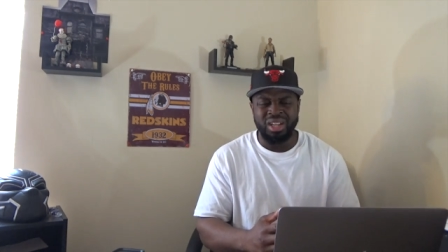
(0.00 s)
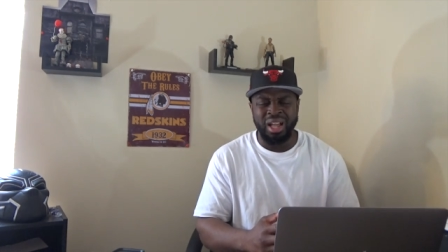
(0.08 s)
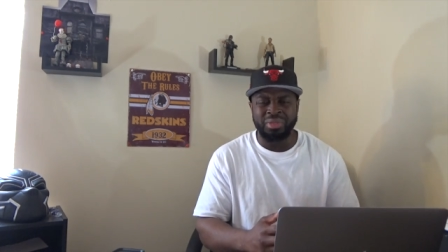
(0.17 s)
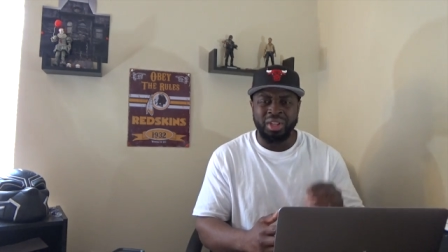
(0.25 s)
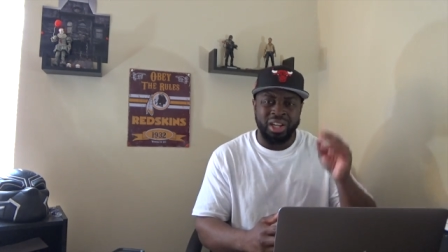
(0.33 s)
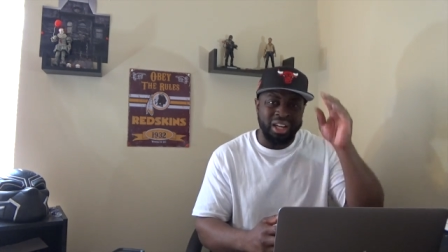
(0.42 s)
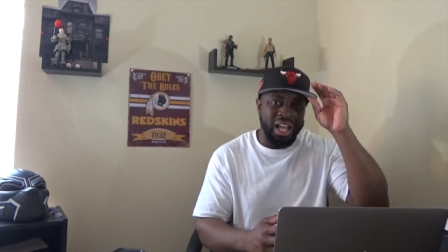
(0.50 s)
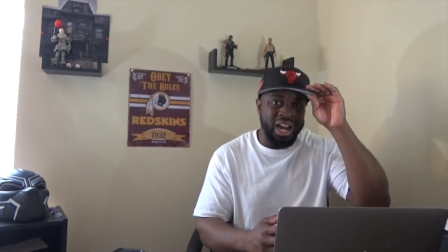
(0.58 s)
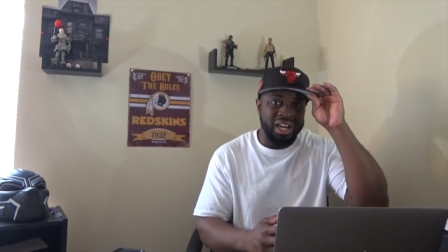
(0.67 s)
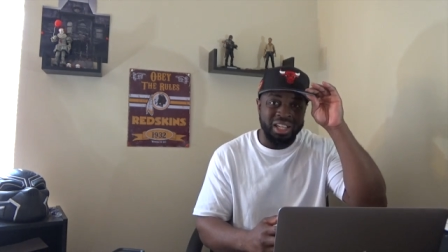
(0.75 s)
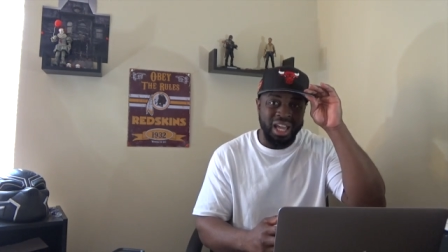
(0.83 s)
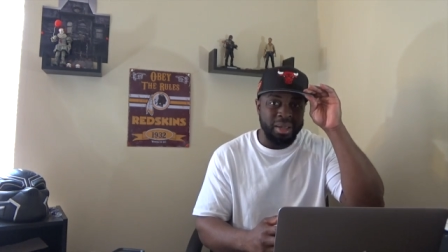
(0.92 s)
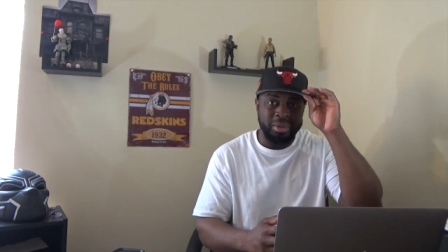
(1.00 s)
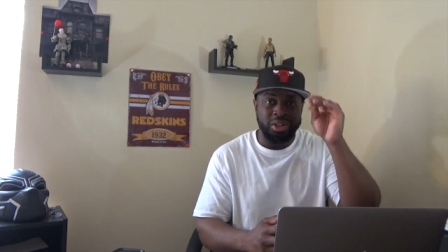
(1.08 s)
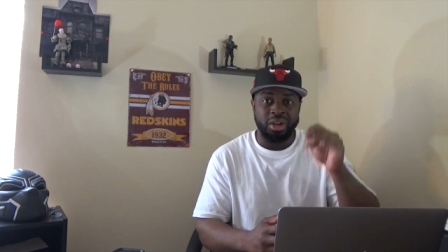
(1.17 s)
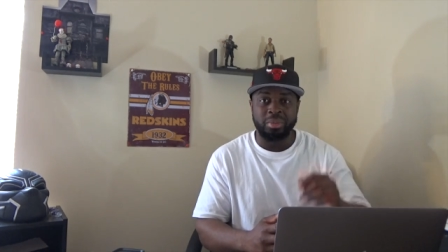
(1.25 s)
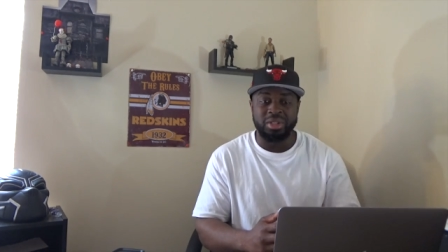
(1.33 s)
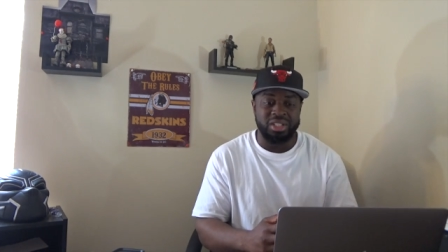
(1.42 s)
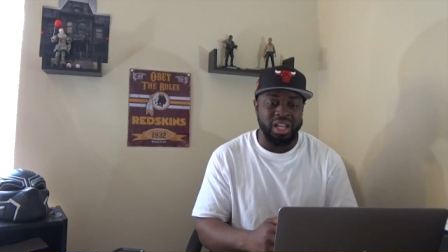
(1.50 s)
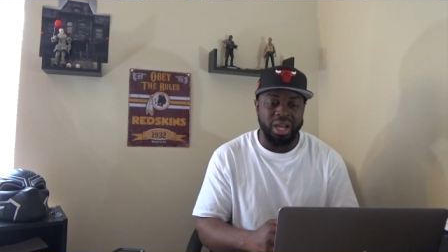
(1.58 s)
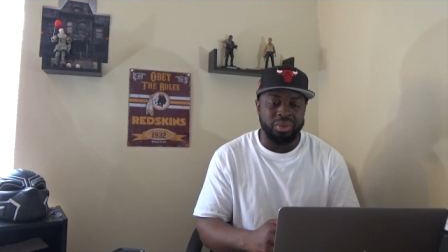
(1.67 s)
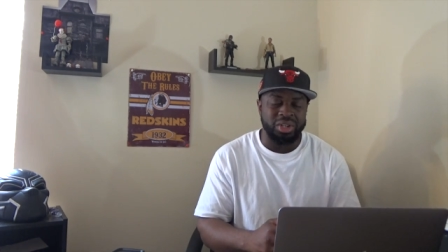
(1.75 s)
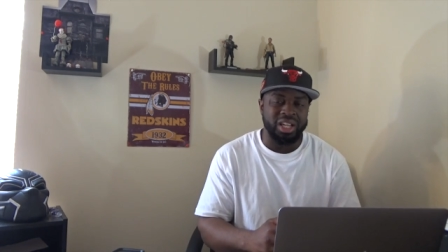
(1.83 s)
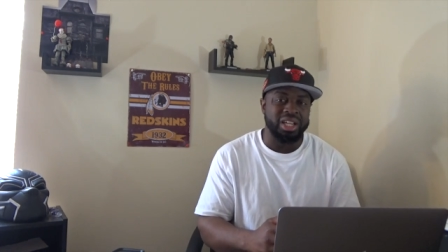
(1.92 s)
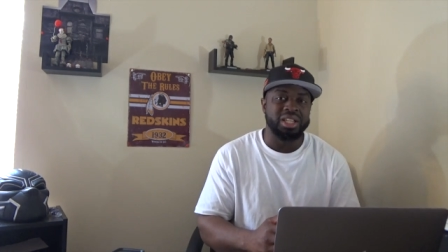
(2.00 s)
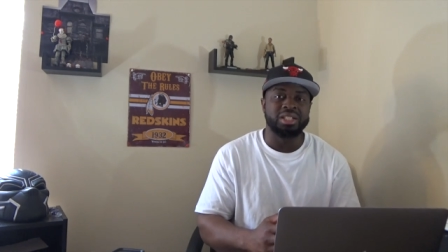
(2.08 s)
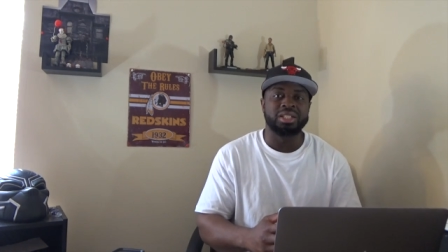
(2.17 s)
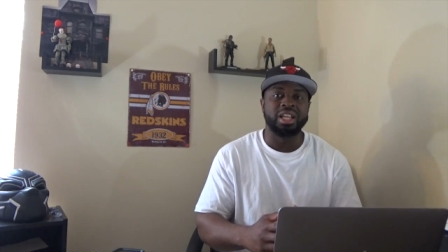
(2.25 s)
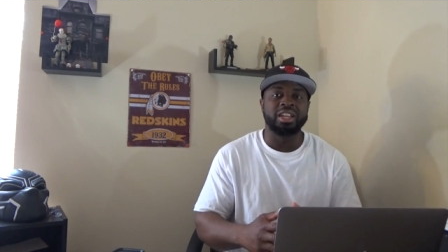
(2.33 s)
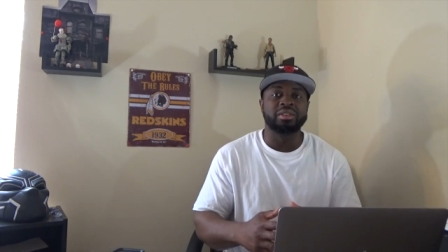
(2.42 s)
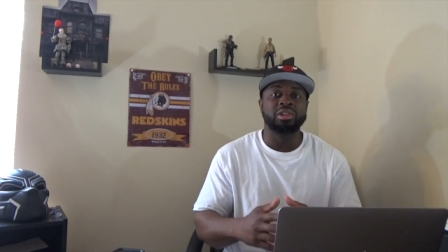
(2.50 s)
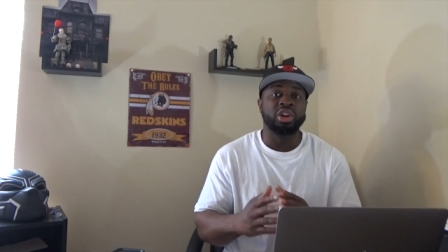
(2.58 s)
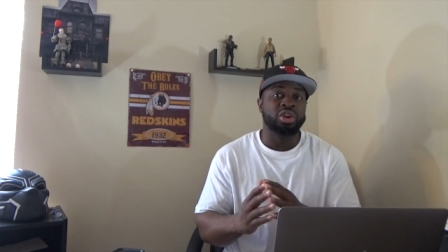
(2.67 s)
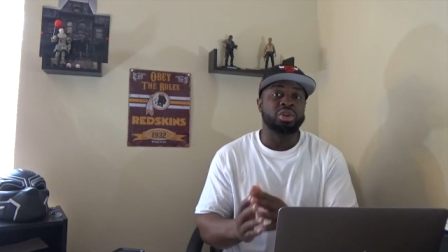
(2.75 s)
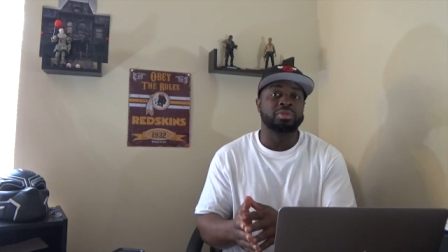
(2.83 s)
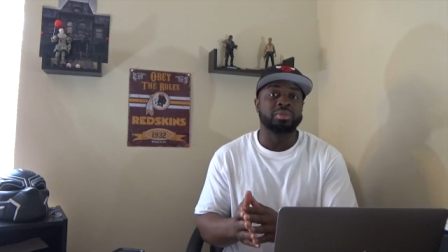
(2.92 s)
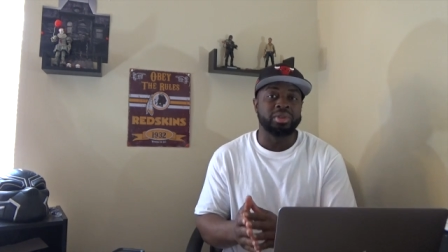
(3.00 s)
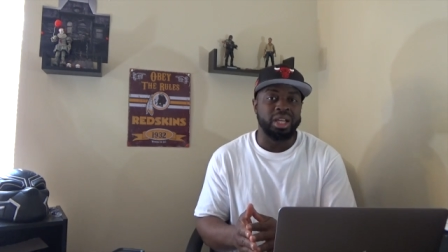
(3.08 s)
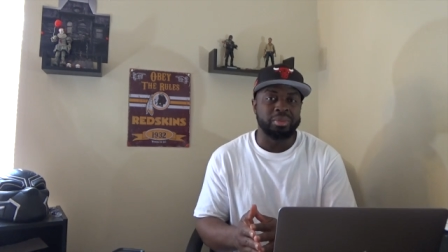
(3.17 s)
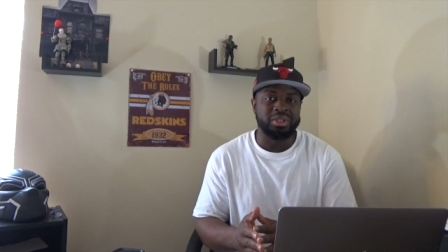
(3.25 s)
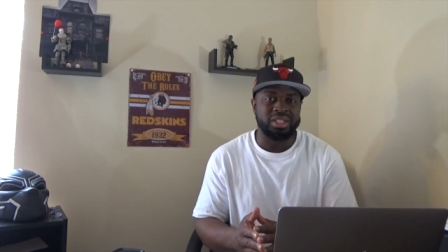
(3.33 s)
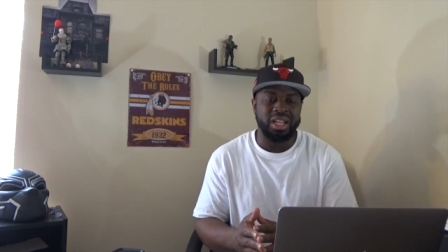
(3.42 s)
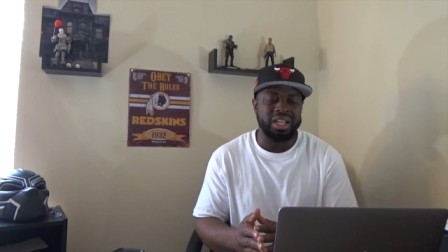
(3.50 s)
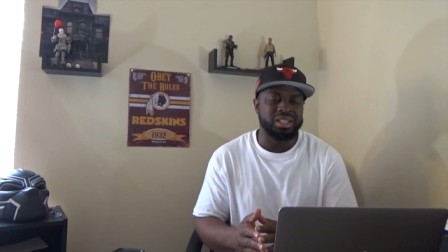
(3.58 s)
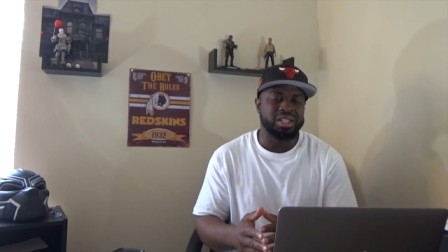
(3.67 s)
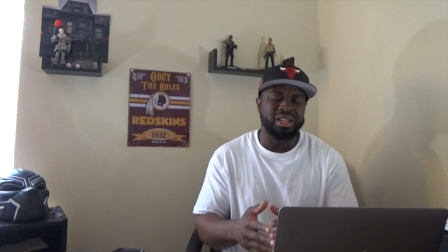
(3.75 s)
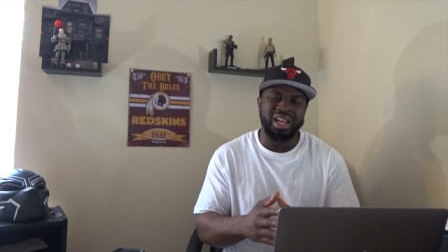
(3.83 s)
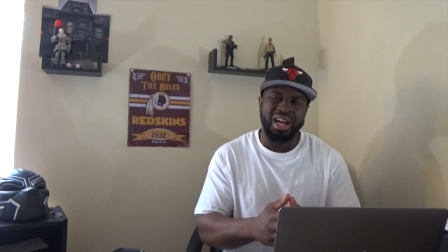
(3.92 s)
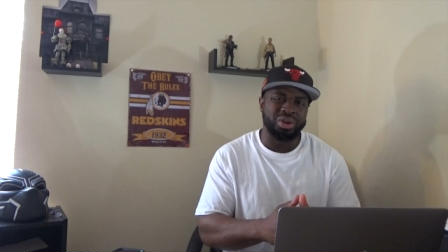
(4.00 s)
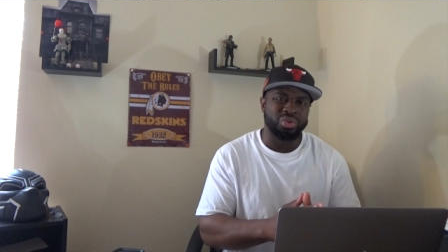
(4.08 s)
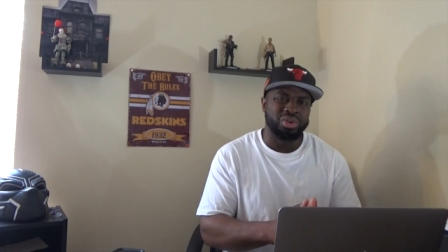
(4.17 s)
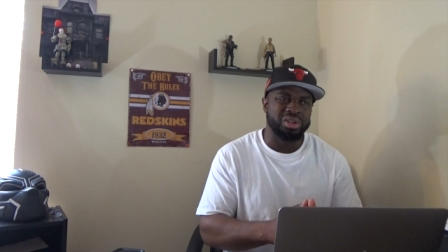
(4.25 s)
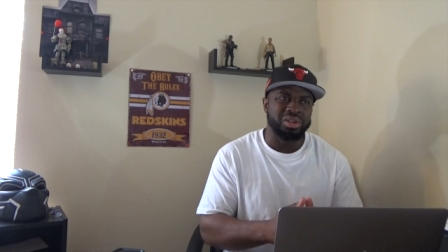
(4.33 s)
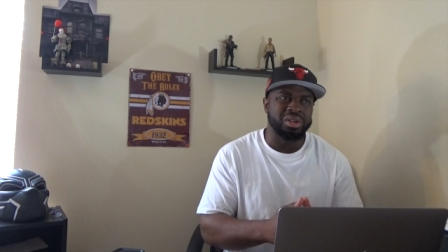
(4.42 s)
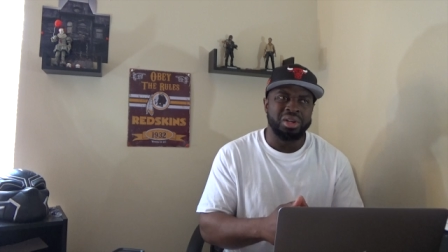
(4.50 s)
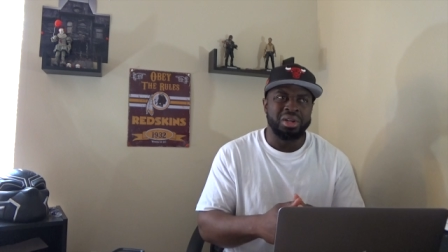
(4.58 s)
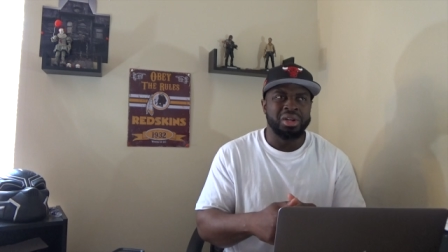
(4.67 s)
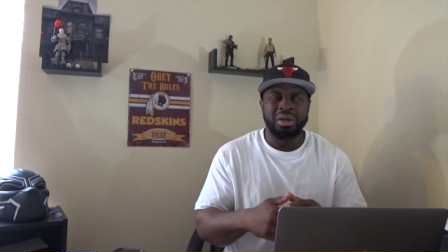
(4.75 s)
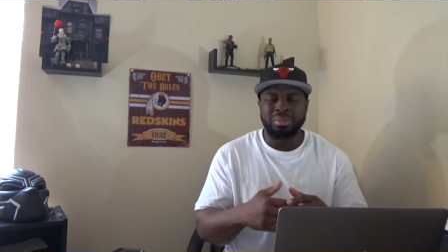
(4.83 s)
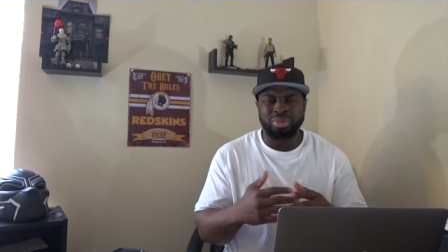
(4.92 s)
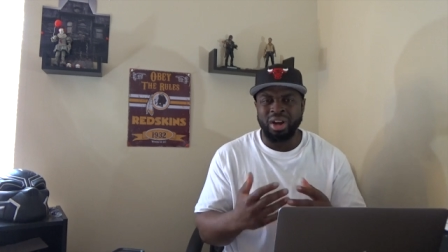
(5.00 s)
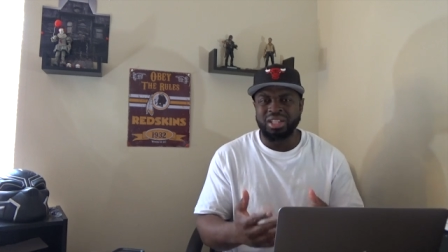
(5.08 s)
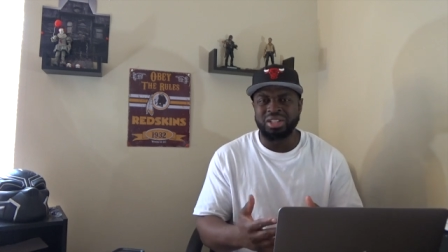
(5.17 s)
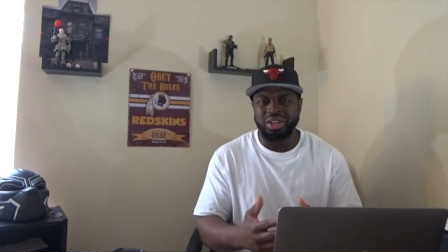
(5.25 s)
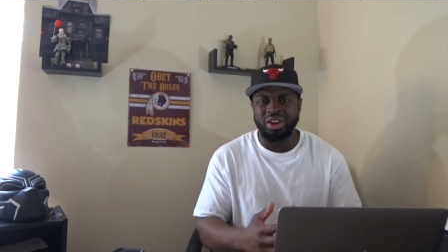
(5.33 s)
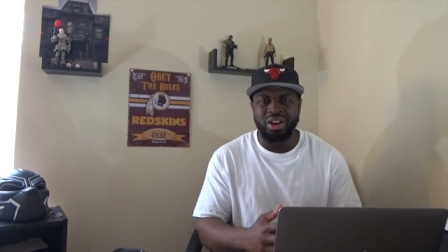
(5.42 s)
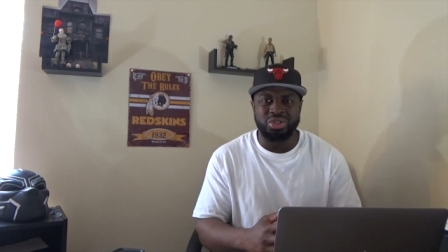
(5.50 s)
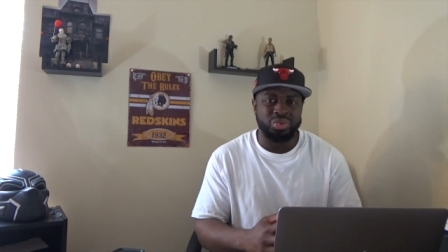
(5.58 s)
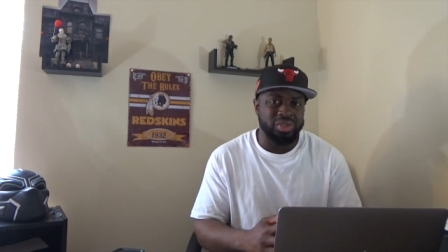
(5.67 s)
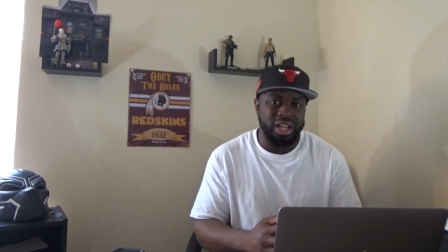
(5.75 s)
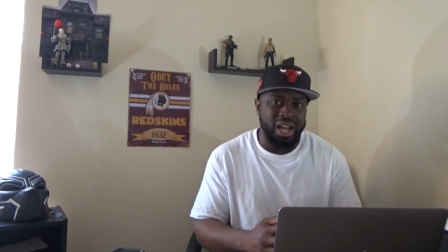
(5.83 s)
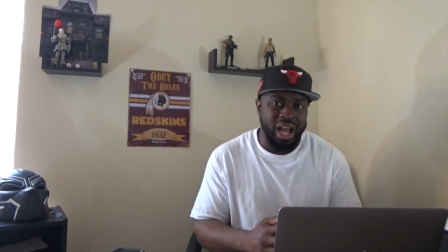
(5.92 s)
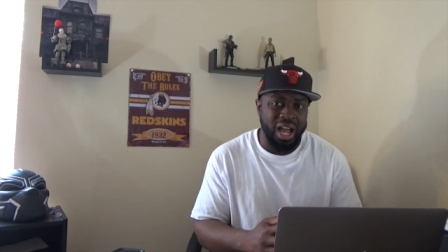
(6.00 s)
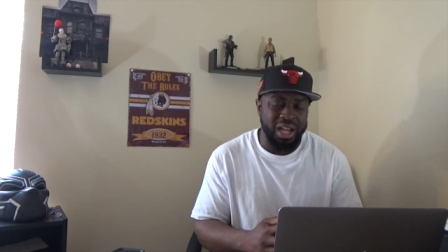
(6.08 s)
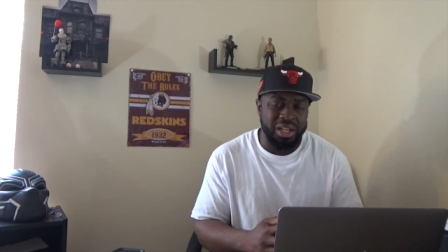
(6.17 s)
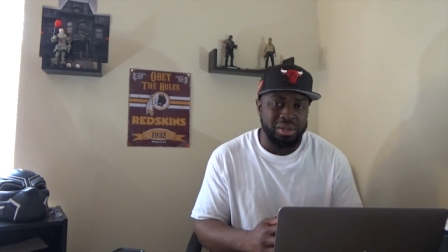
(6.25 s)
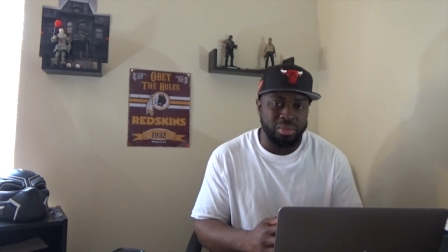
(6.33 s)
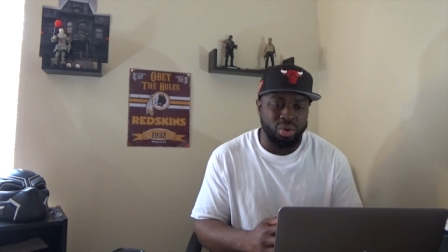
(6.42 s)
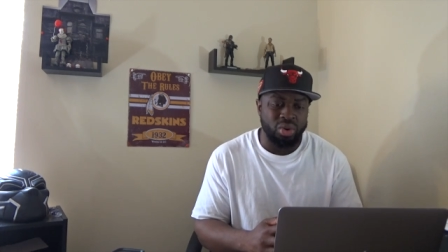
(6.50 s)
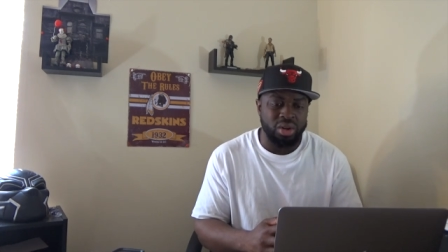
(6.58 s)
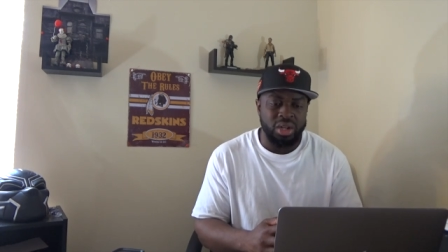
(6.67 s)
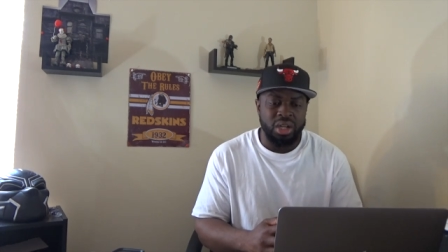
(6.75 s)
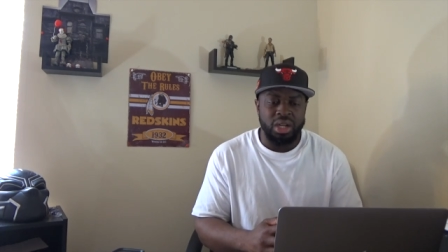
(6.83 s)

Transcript: I think a lot of the gaming companies nowadays, they learn from their mistakes. They're not going to price a console that high anymore.